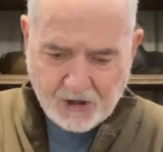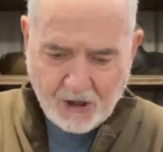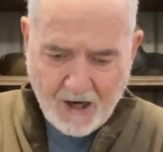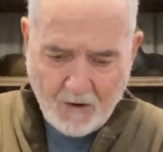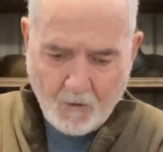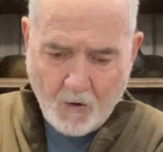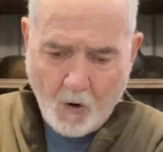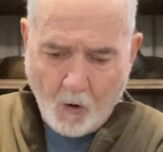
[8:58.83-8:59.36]
You're
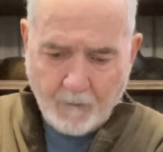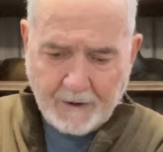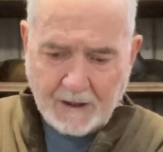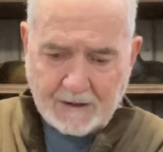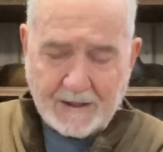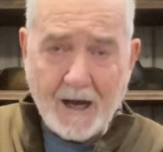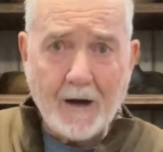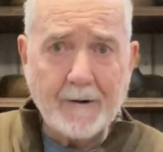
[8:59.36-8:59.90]
not holding
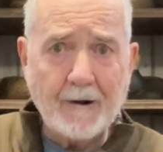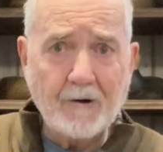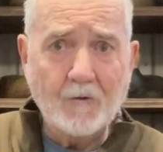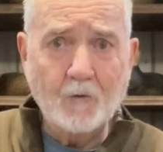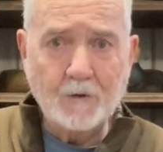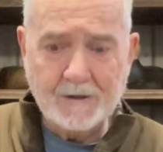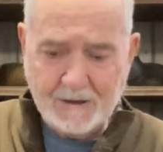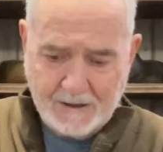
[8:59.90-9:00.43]
it down on a
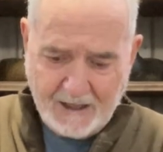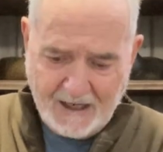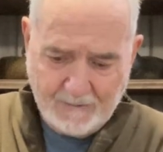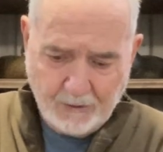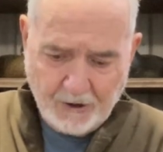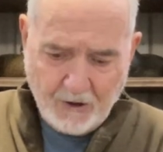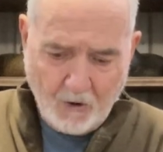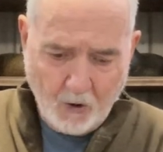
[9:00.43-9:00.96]
wooden
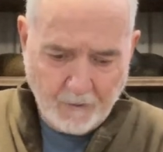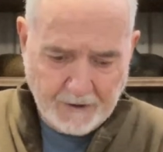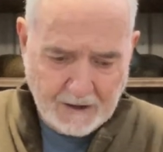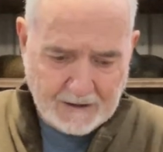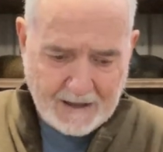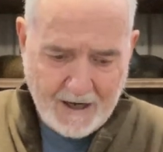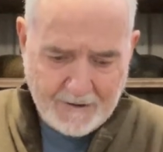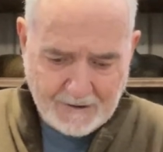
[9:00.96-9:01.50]
table. You're holding
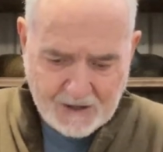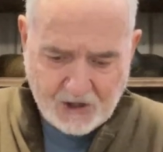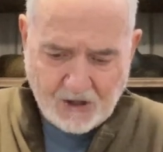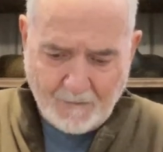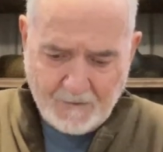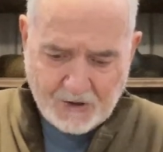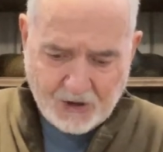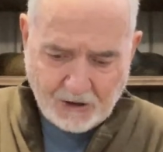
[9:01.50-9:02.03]
it down on
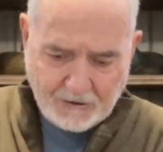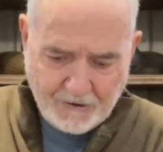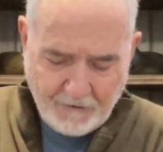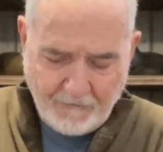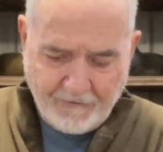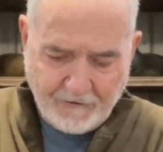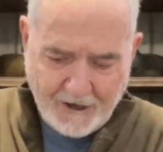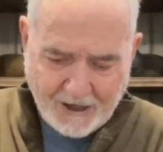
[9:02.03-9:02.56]
something that's a
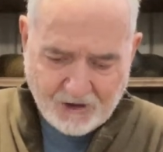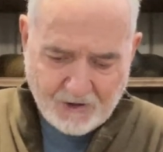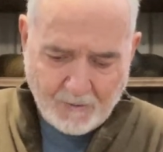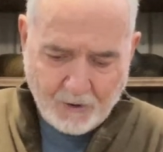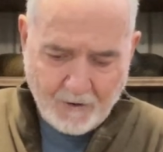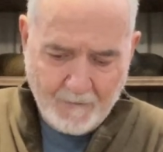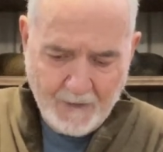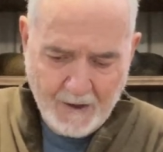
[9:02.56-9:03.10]
little
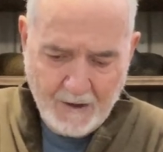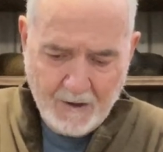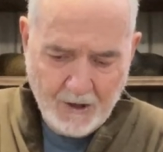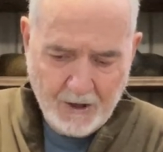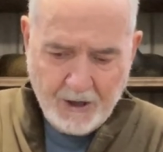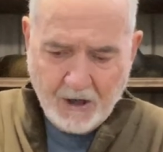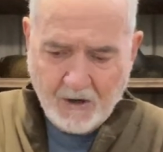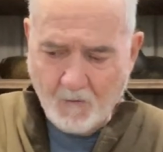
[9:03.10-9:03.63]
flexible.
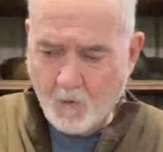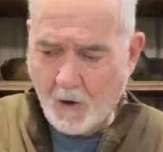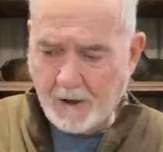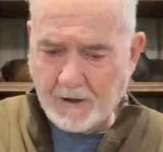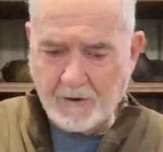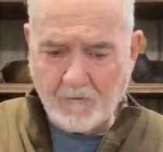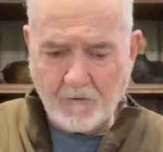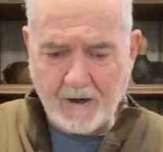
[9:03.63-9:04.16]
You can work
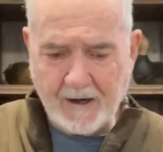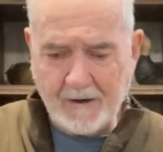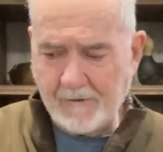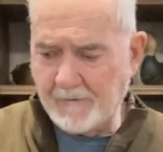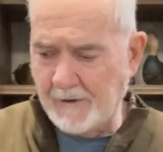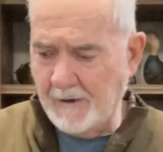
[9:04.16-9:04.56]
it around.